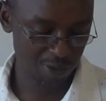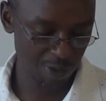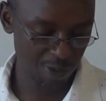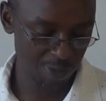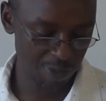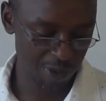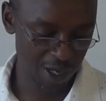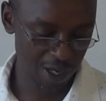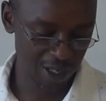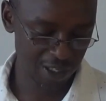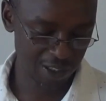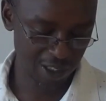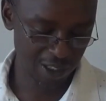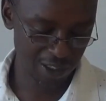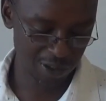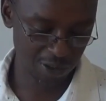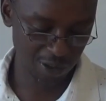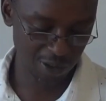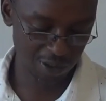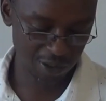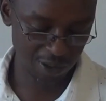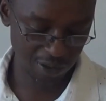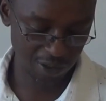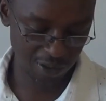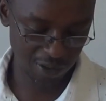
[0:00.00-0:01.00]
will be
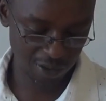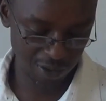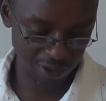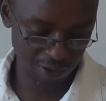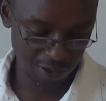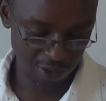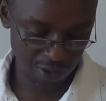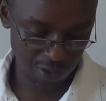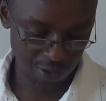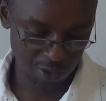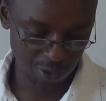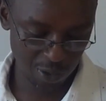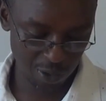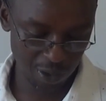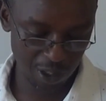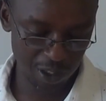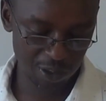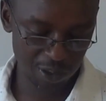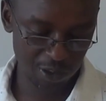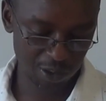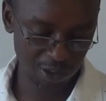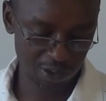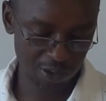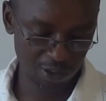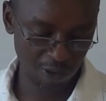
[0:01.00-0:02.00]
entitled to
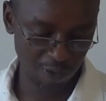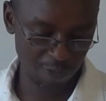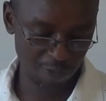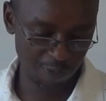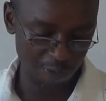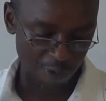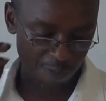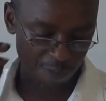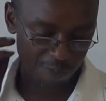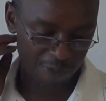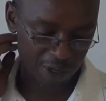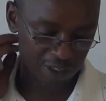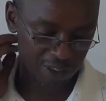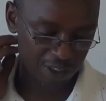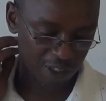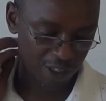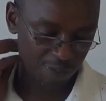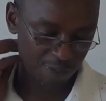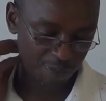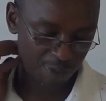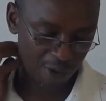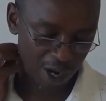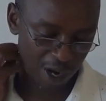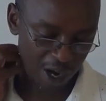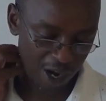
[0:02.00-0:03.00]
interest of
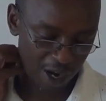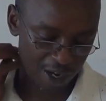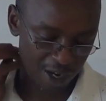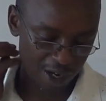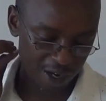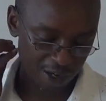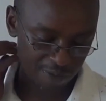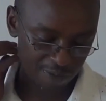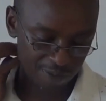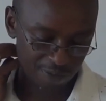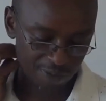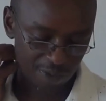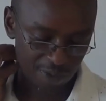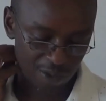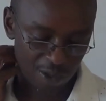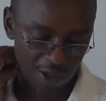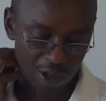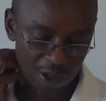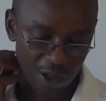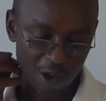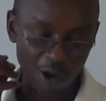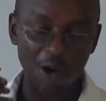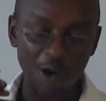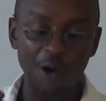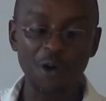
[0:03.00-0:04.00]
4% per annum
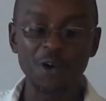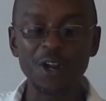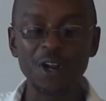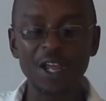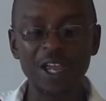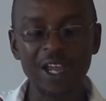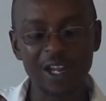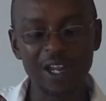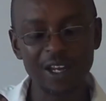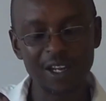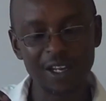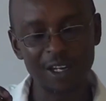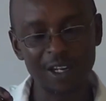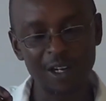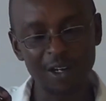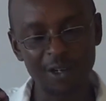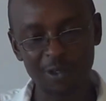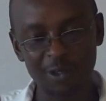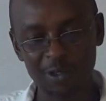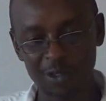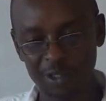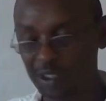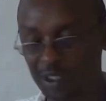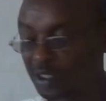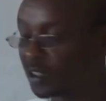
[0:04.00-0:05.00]
on any
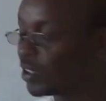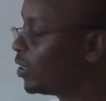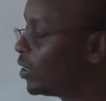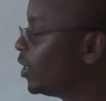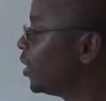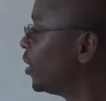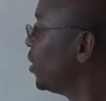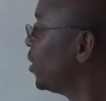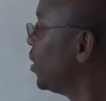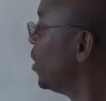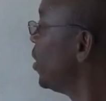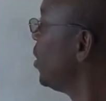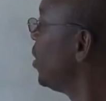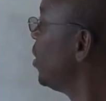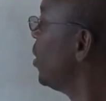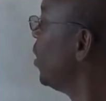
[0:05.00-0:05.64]
loans that they